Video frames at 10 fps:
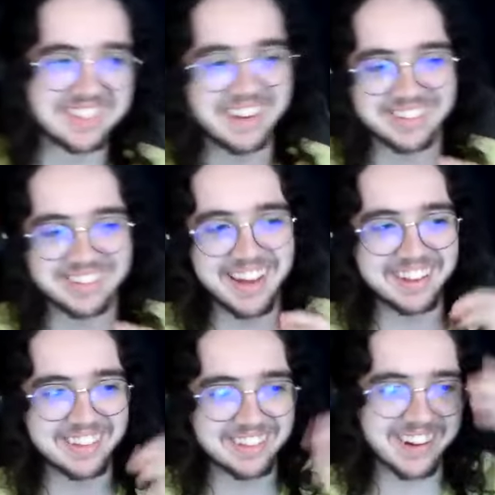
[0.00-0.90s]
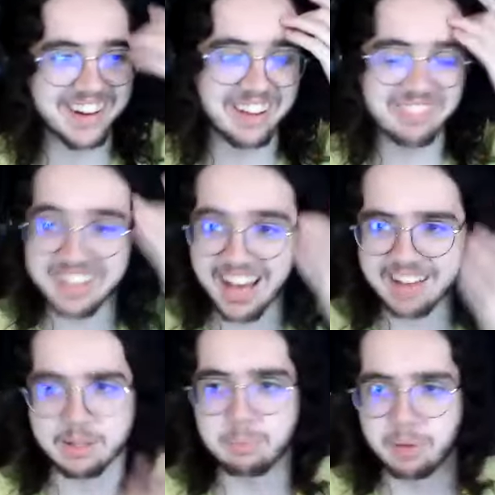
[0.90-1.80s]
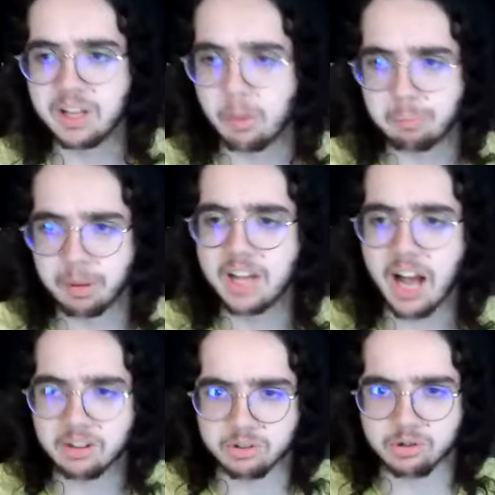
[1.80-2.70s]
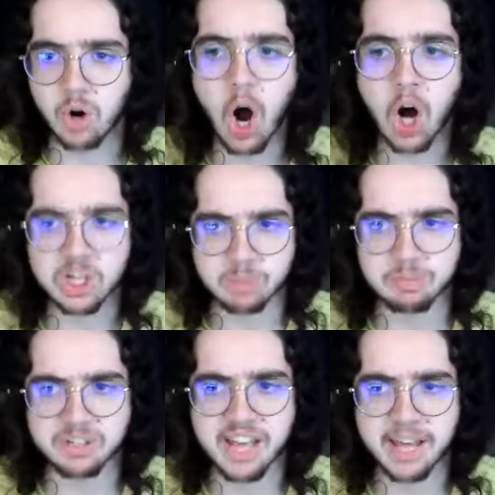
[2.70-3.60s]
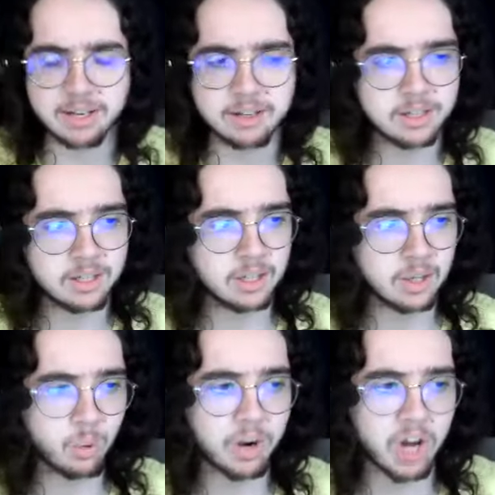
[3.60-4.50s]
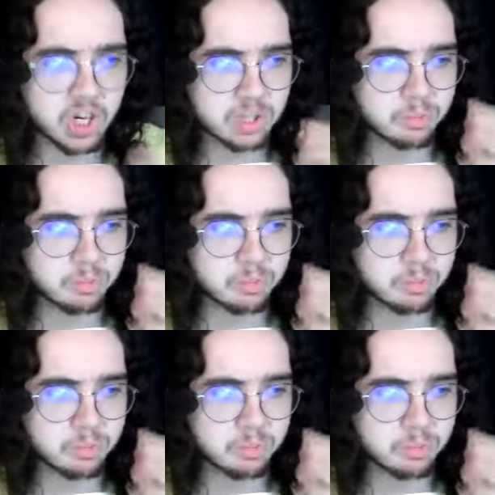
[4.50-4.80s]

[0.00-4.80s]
you're saying this right now. But yes, the Billie a Billie Eilish song 100%. 100%. I